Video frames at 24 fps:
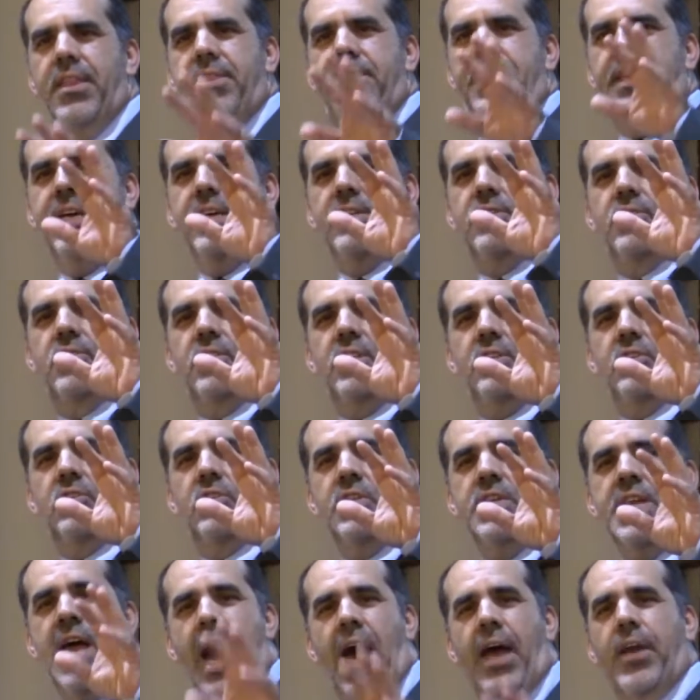This
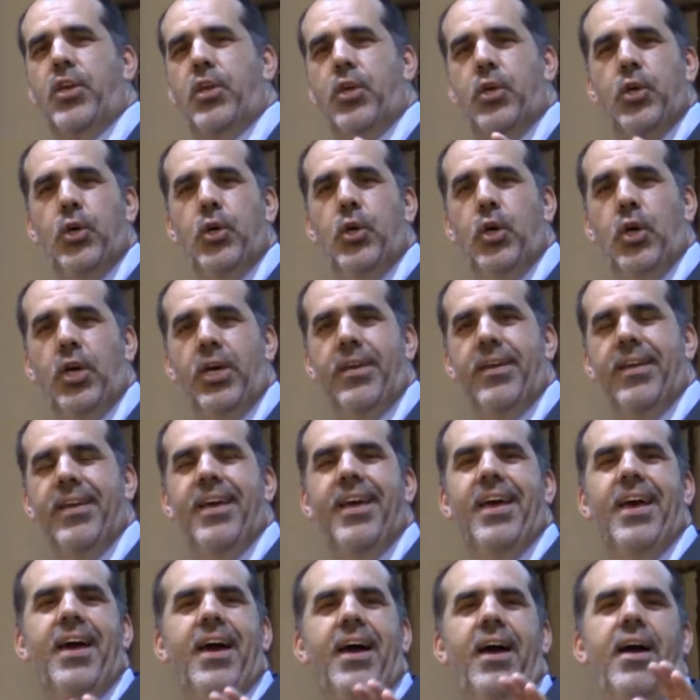is not
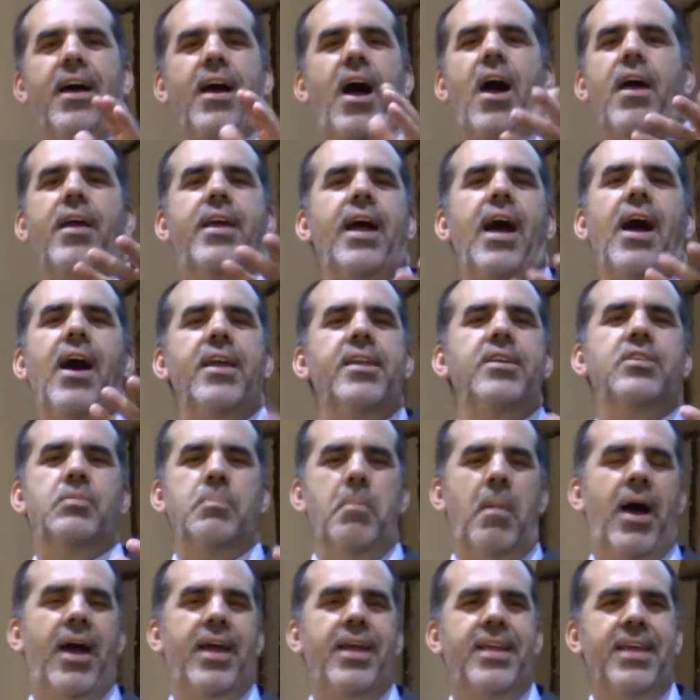good. Our God
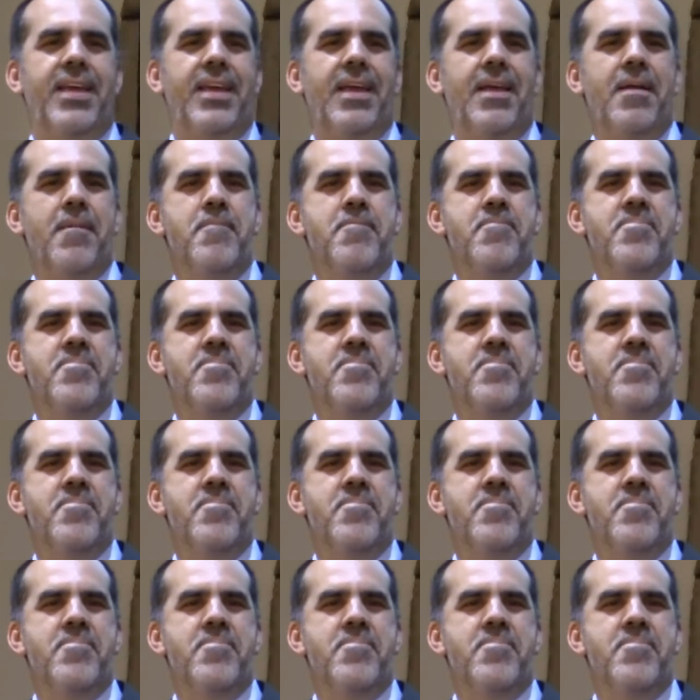is mighty.